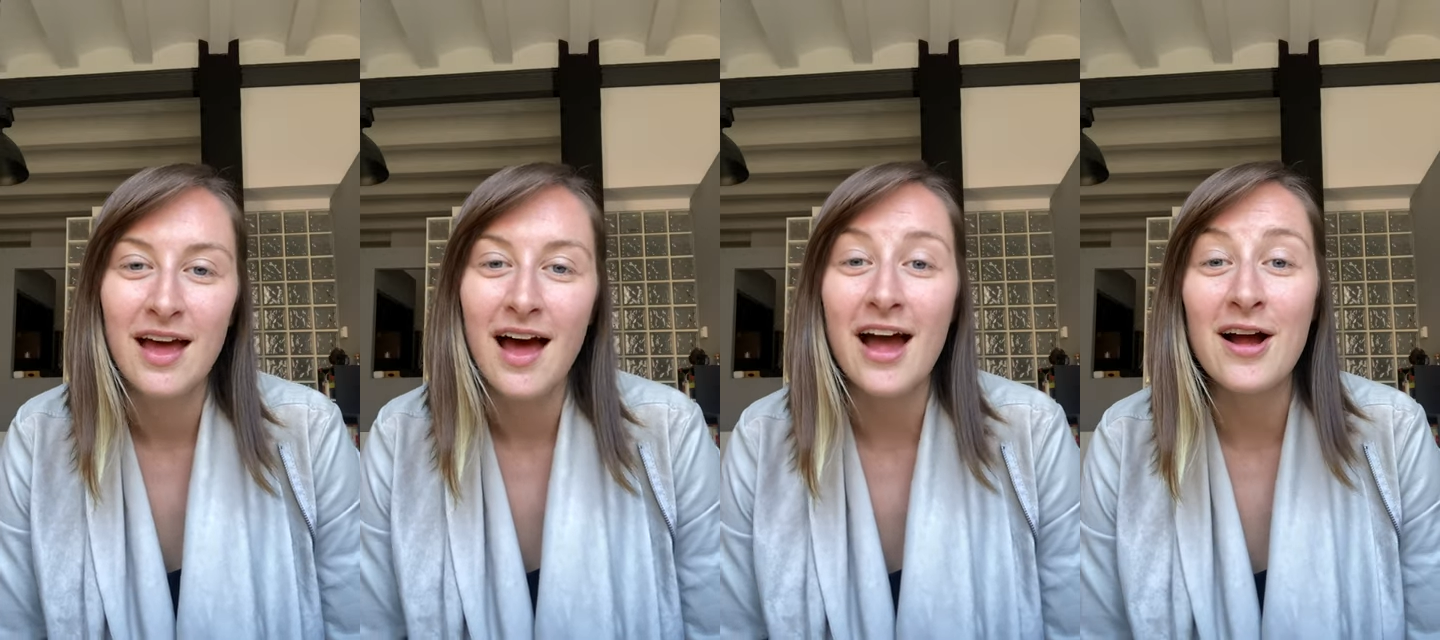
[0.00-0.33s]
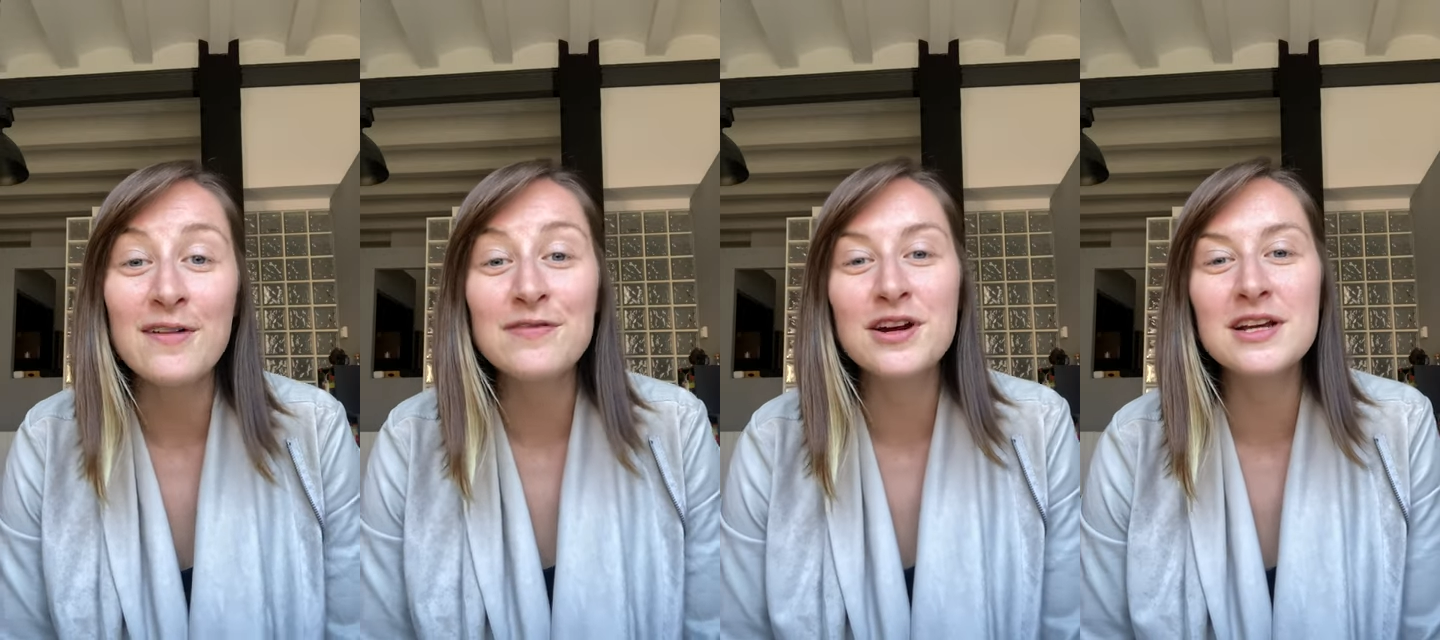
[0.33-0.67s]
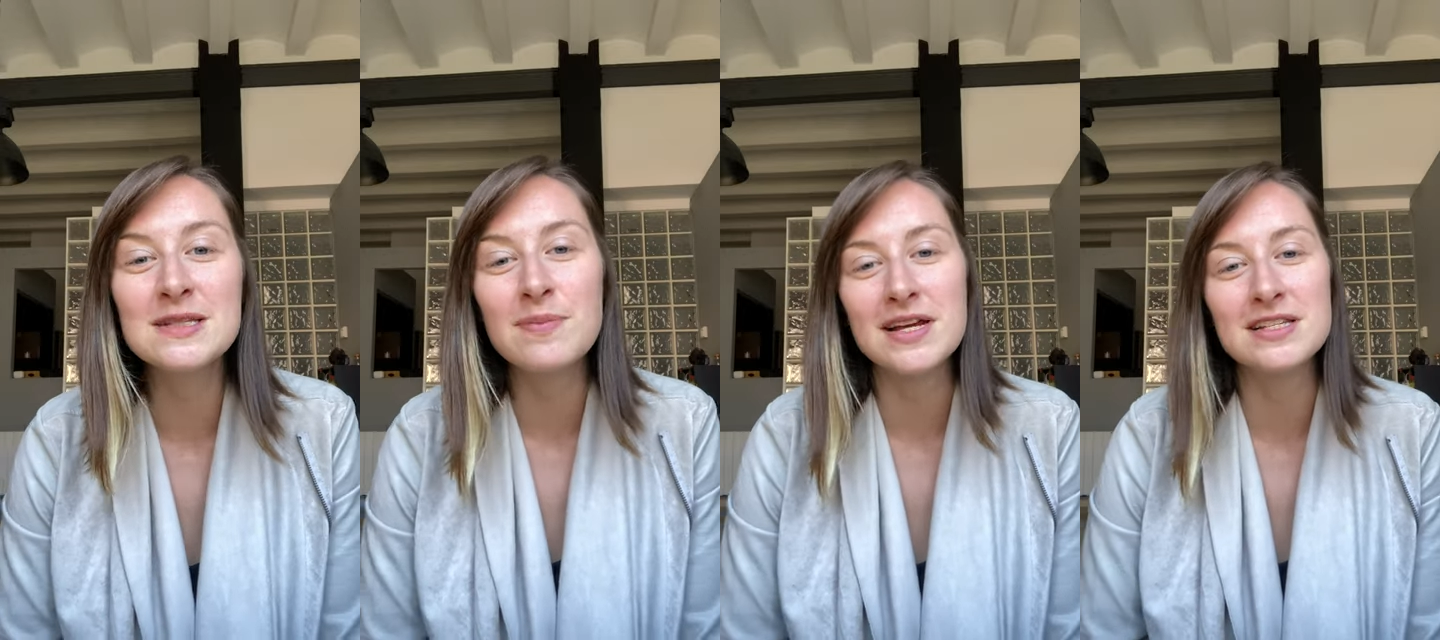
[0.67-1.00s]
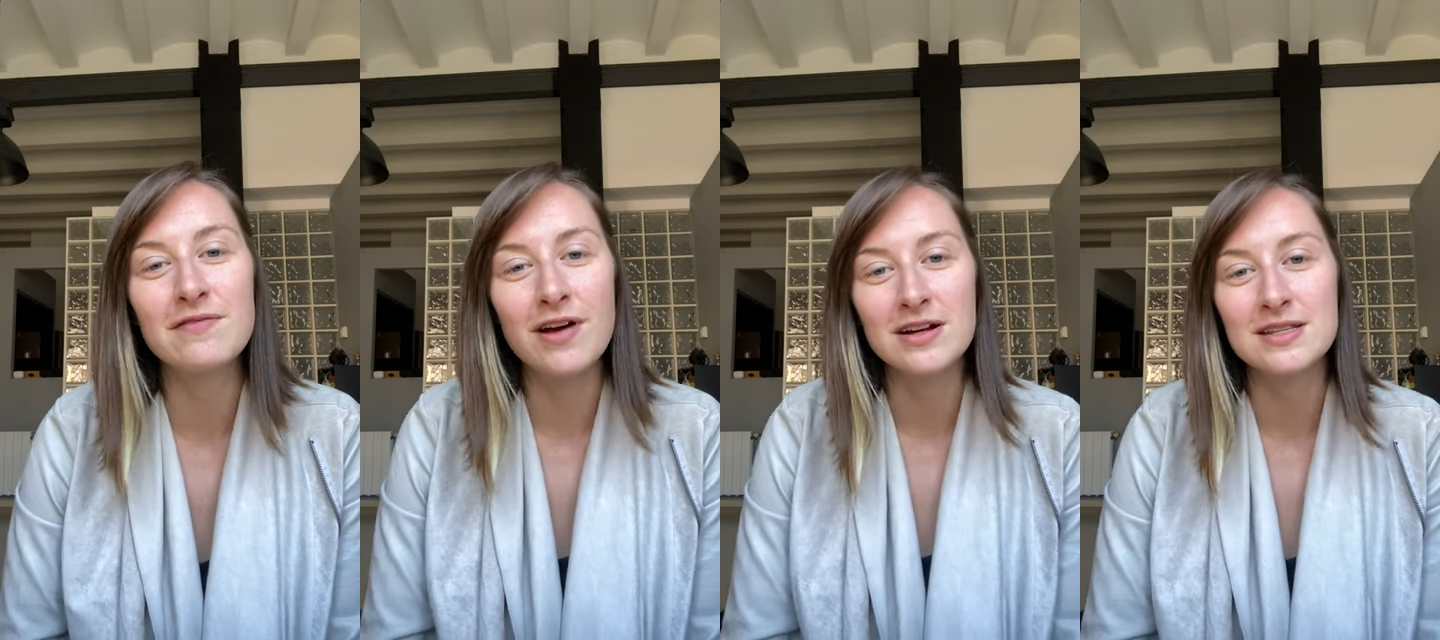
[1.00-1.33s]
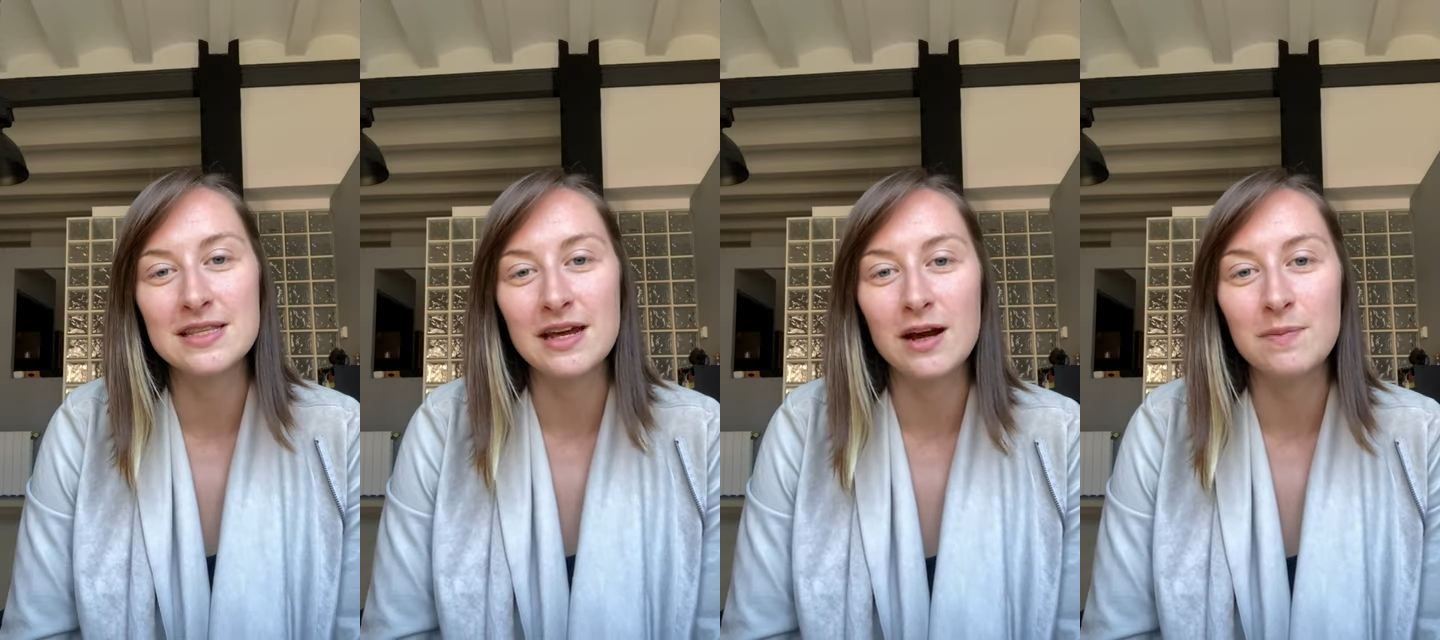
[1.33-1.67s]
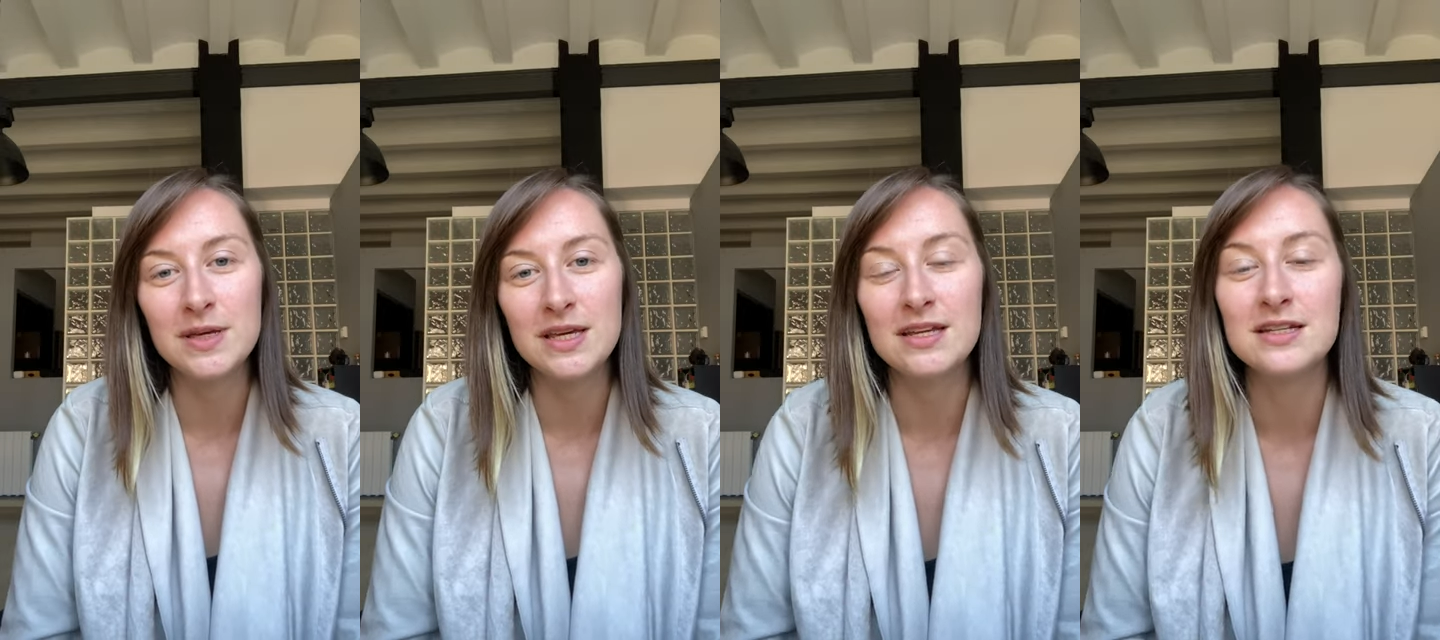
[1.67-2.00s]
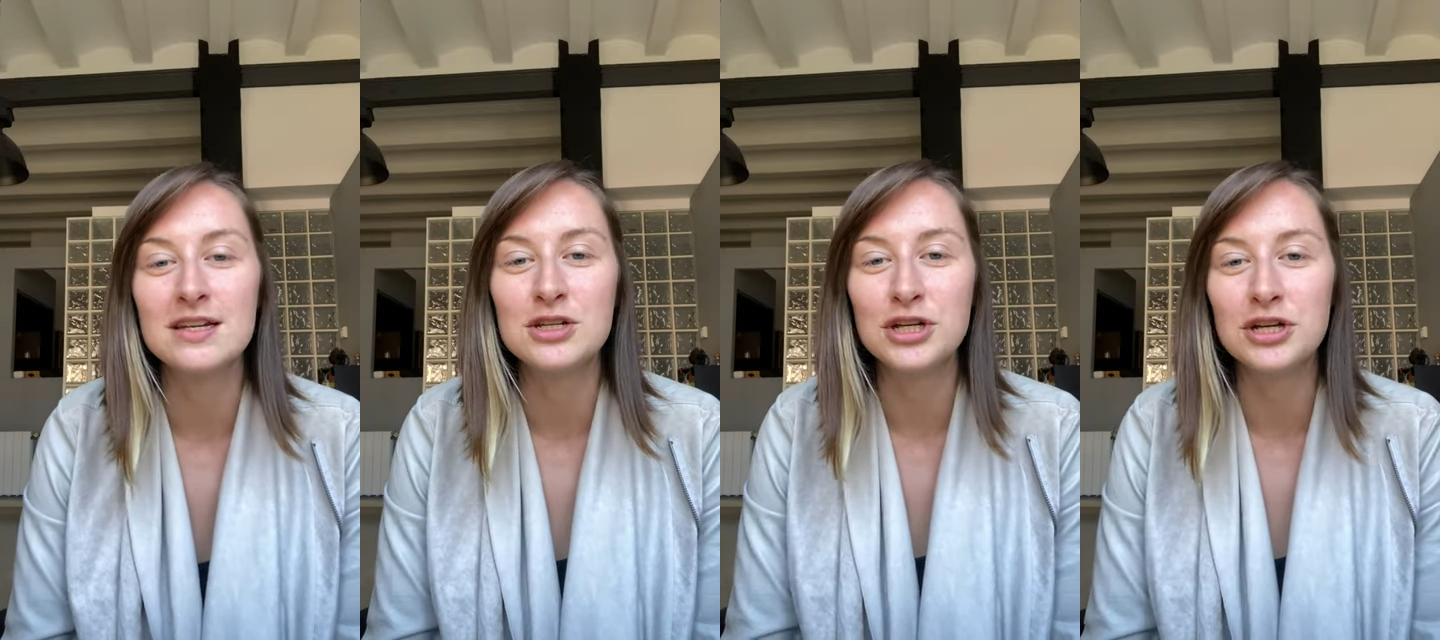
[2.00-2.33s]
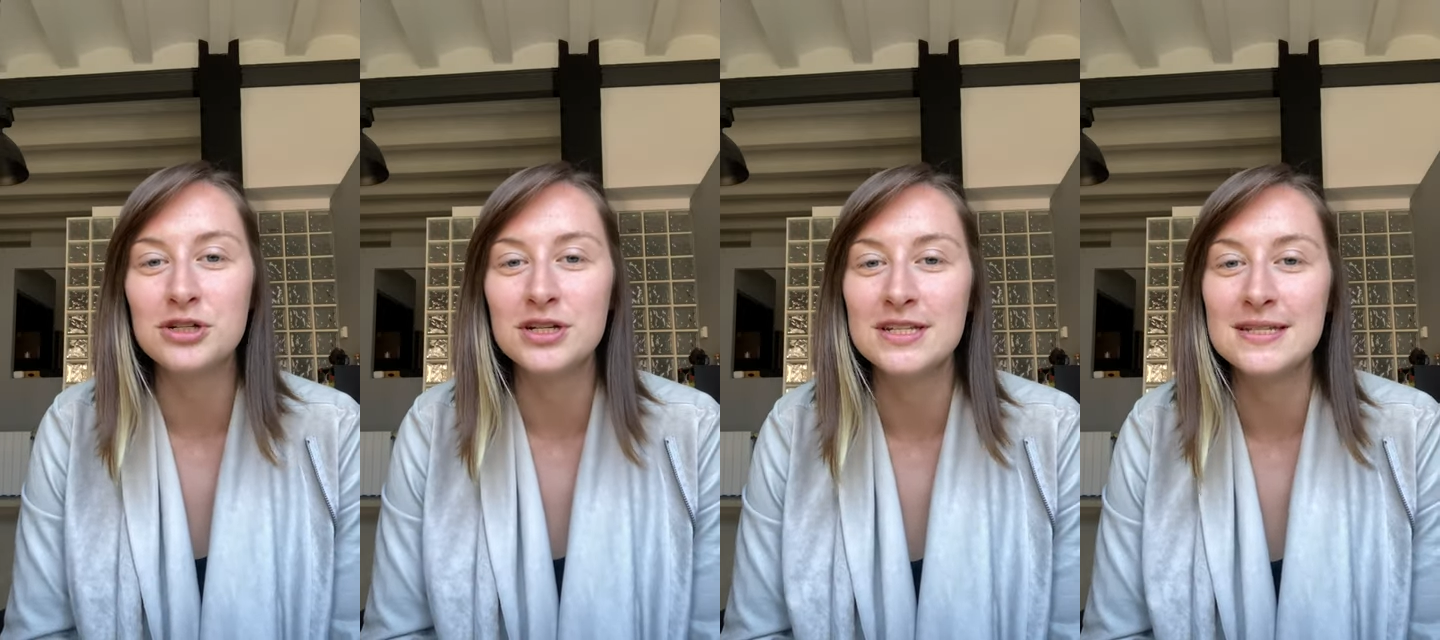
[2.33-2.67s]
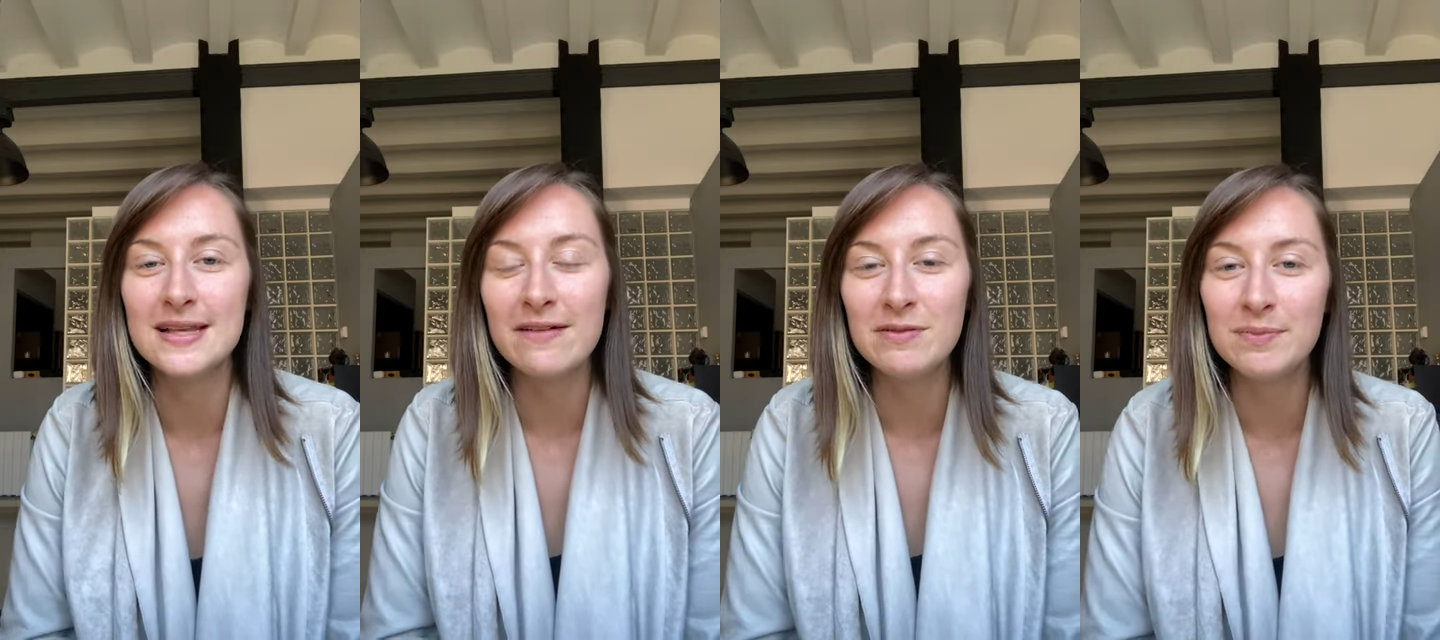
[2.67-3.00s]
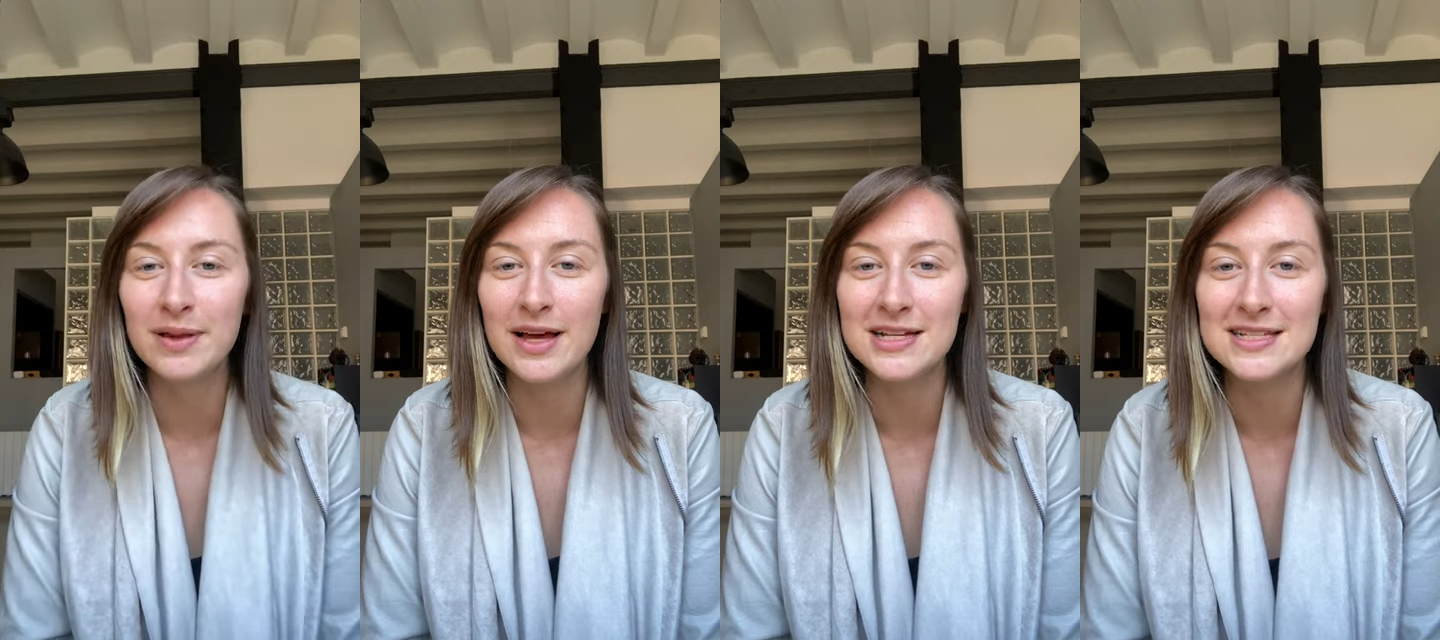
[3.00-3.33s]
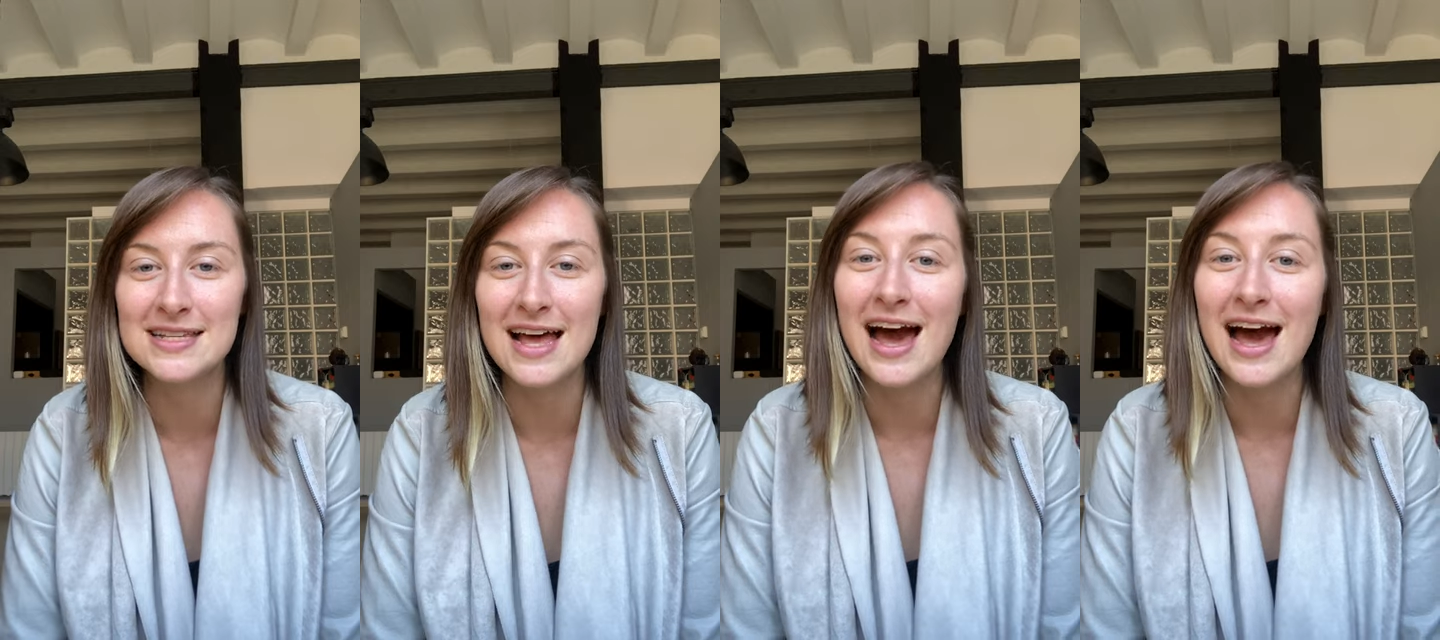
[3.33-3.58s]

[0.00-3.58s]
I offer expressive arts therapy to children 7+,